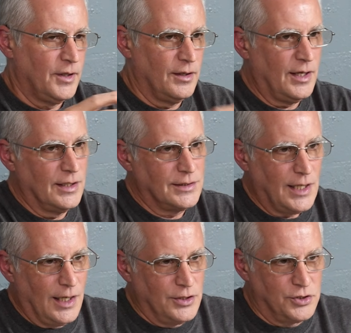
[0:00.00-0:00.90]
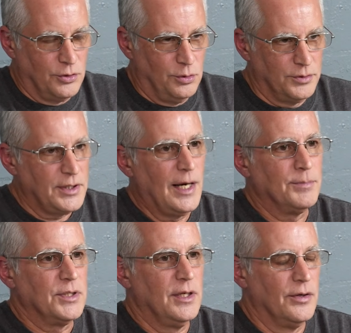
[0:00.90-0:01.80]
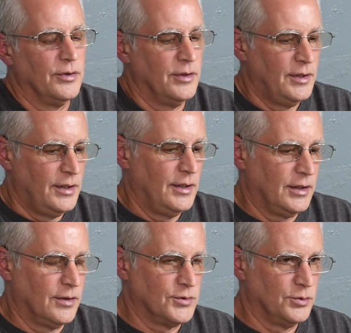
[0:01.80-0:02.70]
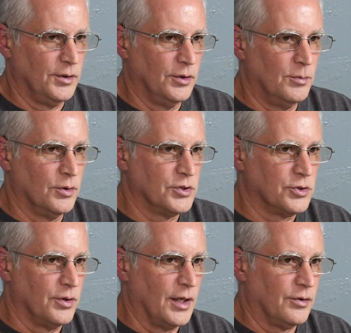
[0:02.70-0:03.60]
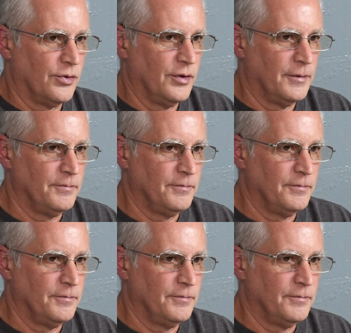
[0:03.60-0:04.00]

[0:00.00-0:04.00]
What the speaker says: it kind of ties your whole top together and gives you a little more strength.